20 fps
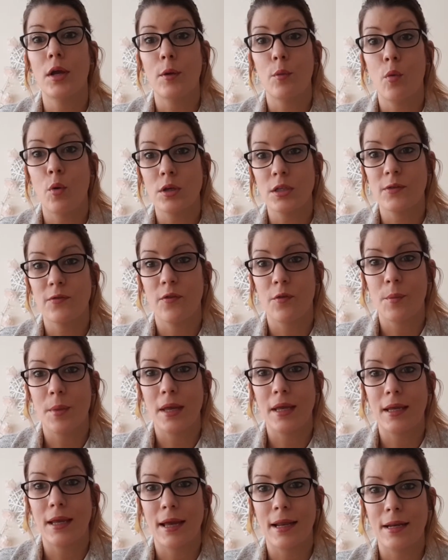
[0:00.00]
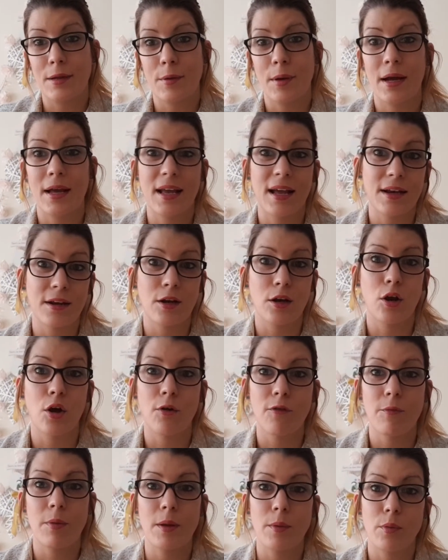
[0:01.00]
it was for me anyway, and a lot
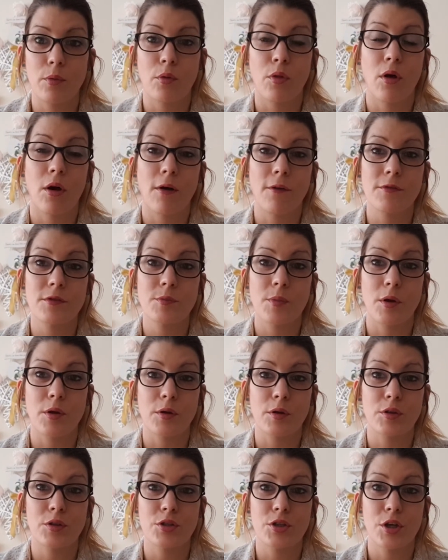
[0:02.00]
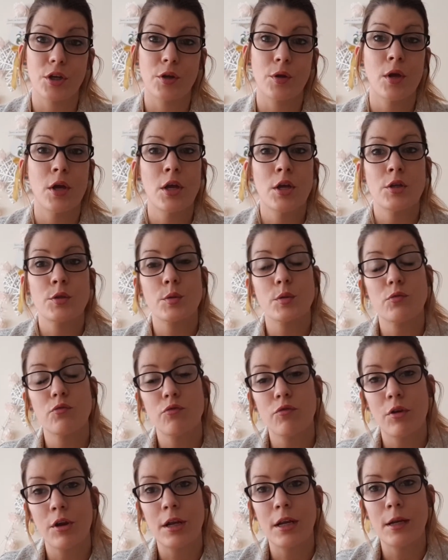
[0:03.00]
of people that I've spoken to. So it's
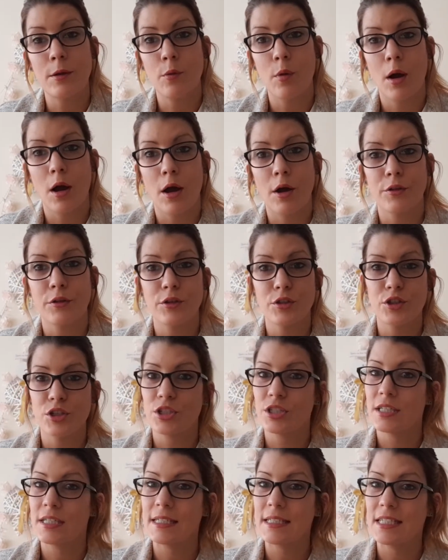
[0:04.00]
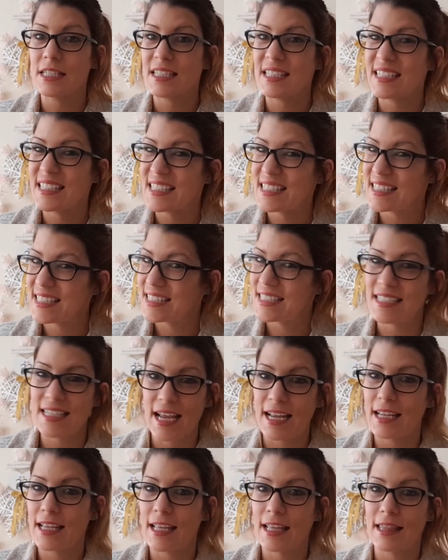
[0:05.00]
really worth just
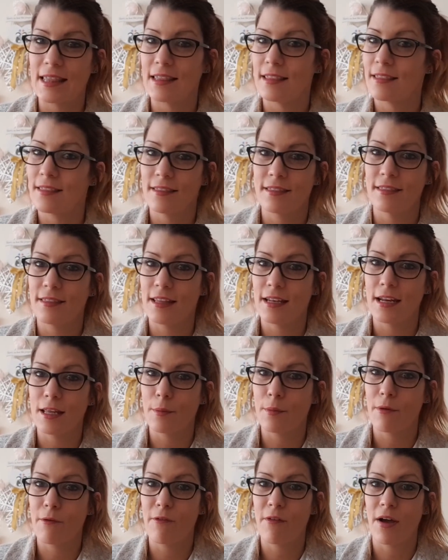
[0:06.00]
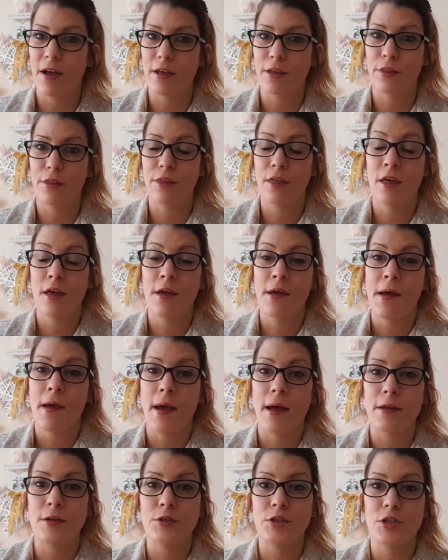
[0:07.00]
taking the leap of faith
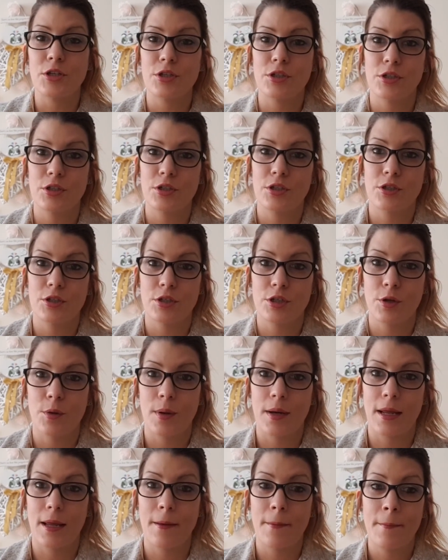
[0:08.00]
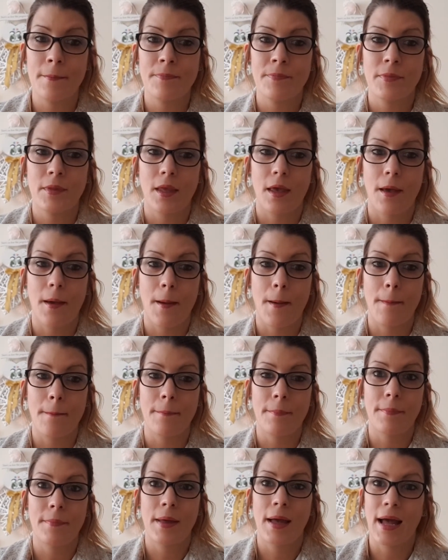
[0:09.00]
and just doing it,
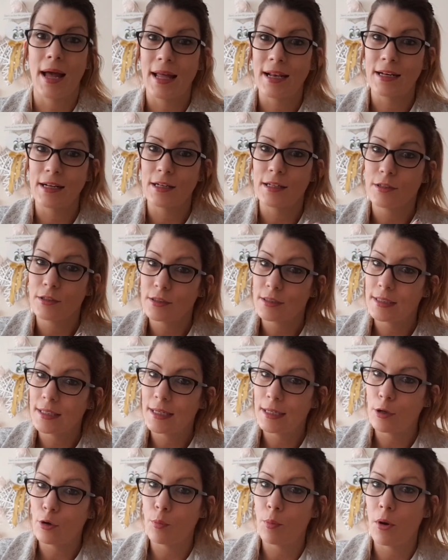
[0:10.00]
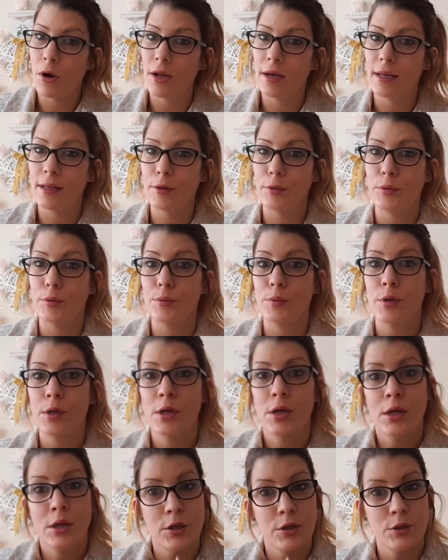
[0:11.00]
and little by little
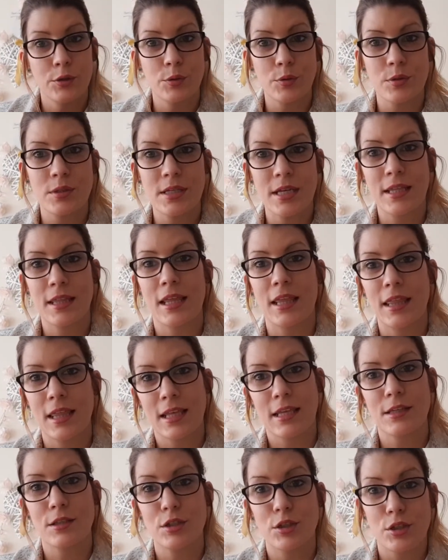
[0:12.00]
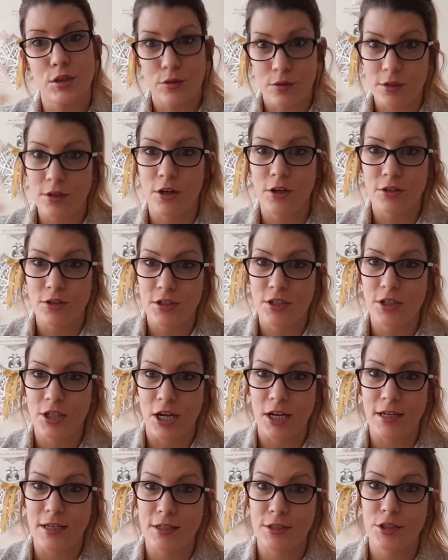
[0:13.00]
you'll see that things do start to
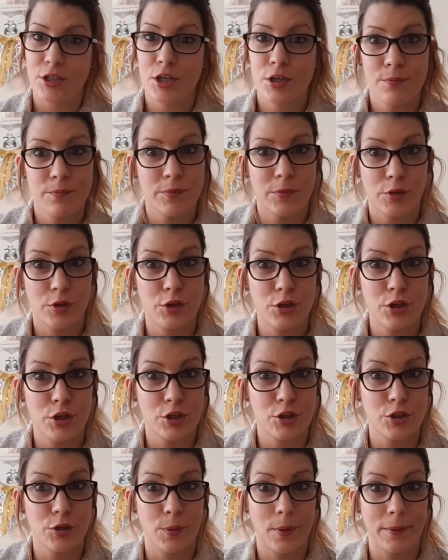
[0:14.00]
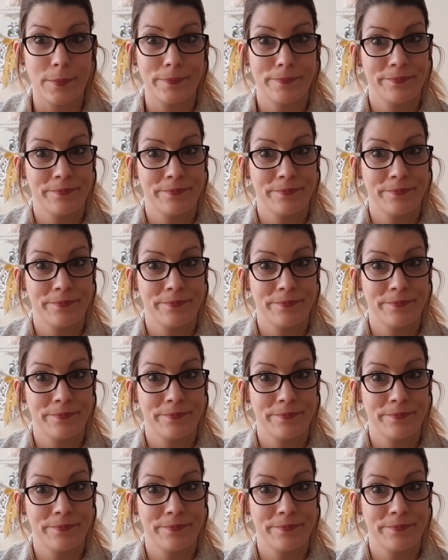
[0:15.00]
change, and you can do it.